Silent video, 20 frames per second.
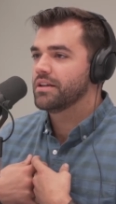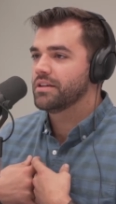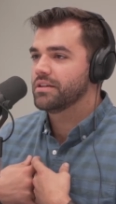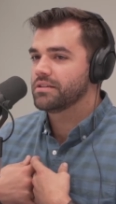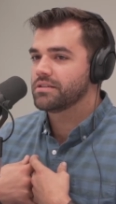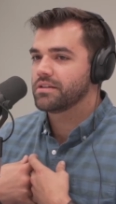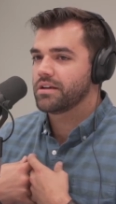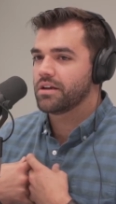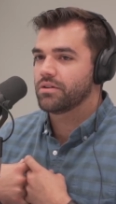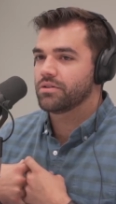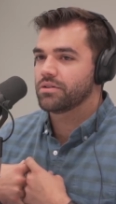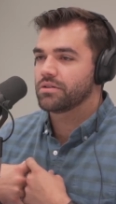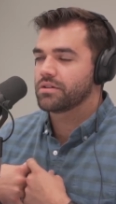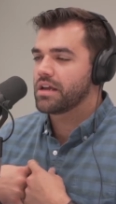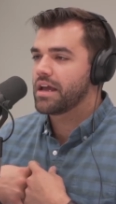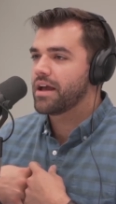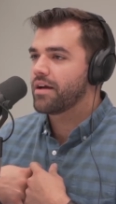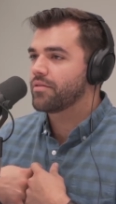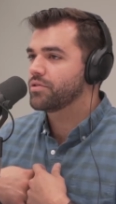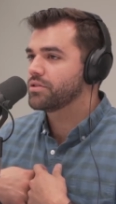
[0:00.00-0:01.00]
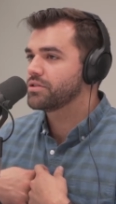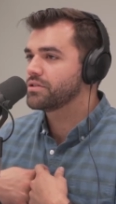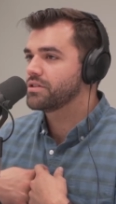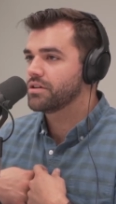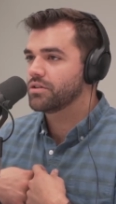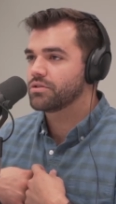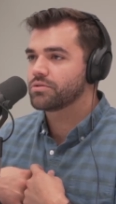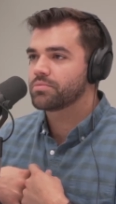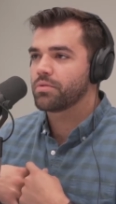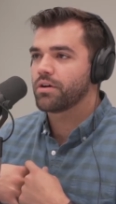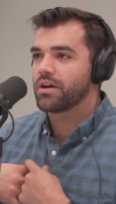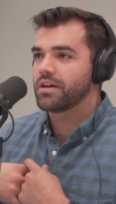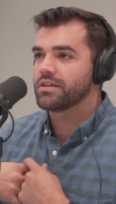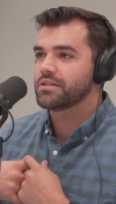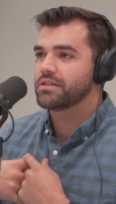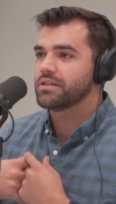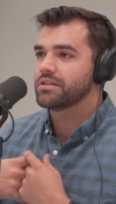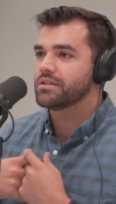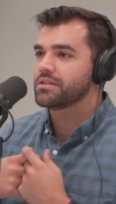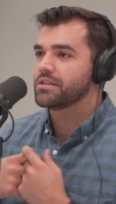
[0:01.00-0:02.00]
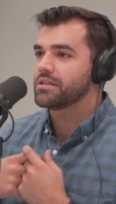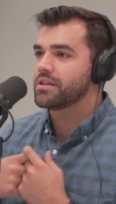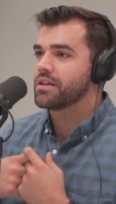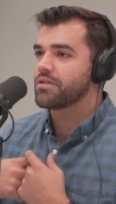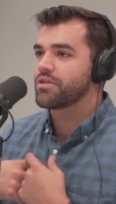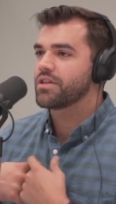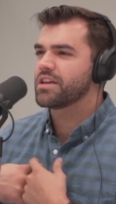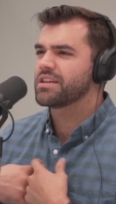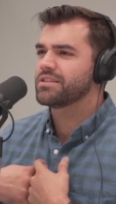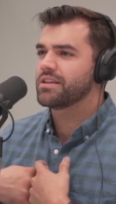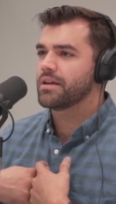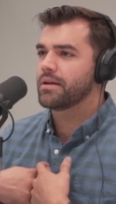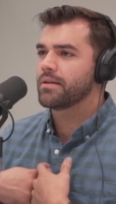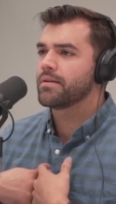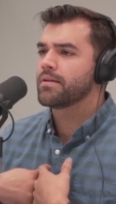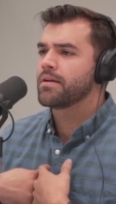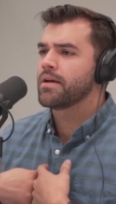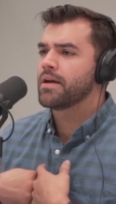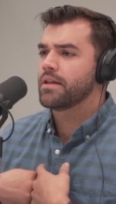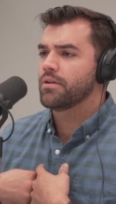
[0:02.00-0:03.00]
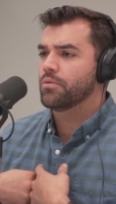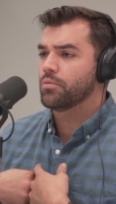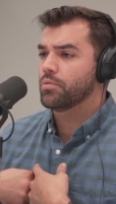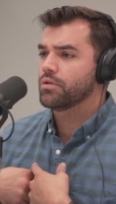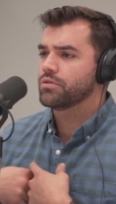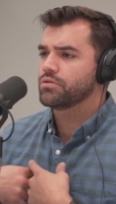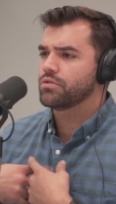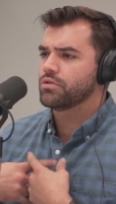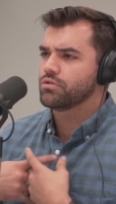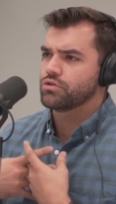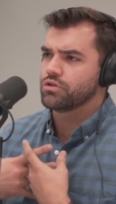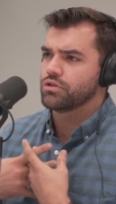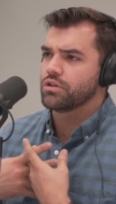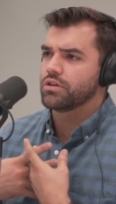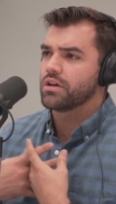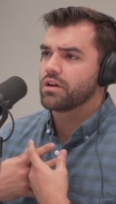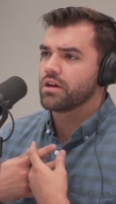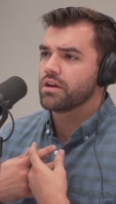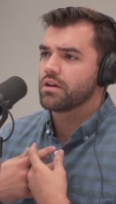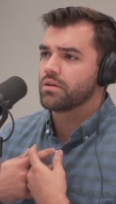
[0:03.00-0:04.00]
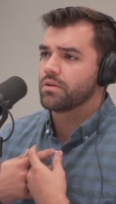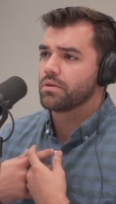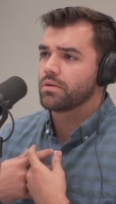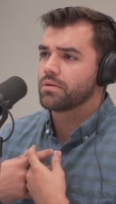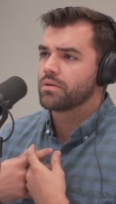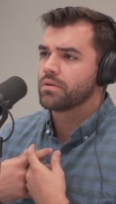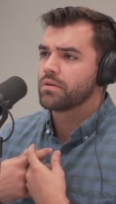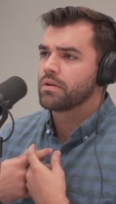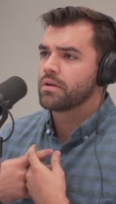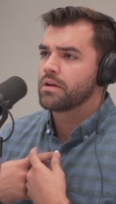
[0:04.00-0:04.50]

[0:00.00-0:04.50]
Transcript: the average sales prices and the things that the realtor should know,